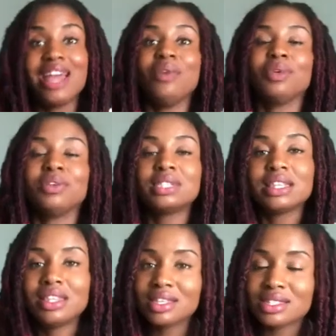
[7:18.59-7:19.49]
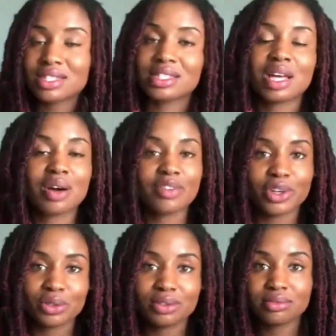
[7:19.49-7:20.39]
When you did this, this is how I
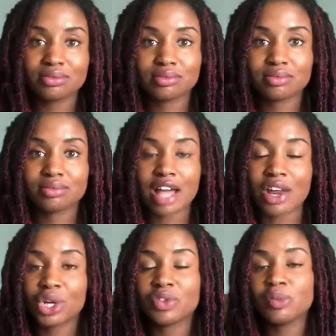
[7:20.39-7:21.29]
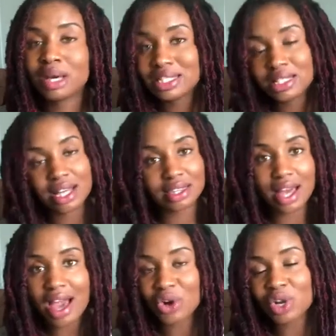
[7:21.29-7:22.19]
felt. I don't know if you meant it like that.
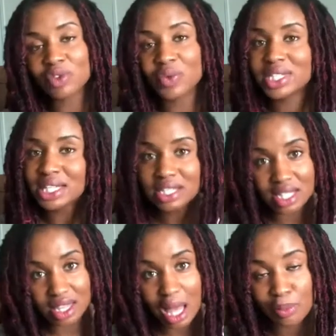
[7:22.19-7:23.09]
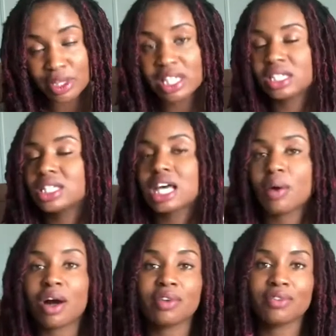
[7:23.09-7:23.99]
I don't know if you intended that, but that's just how
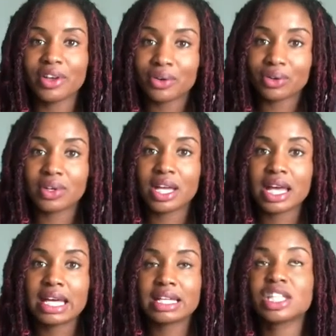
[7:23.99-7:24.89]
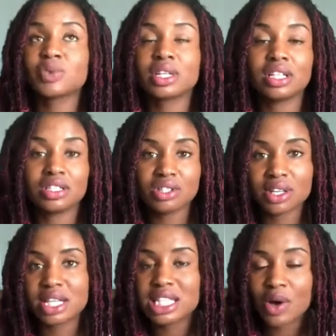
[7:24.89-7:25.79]
I felt. And I just want to let you know
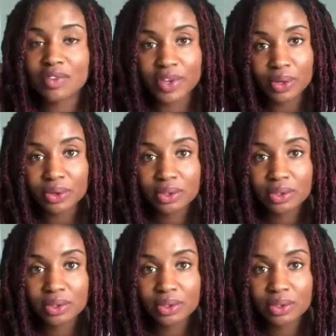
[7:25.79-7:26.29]
that's how I felt.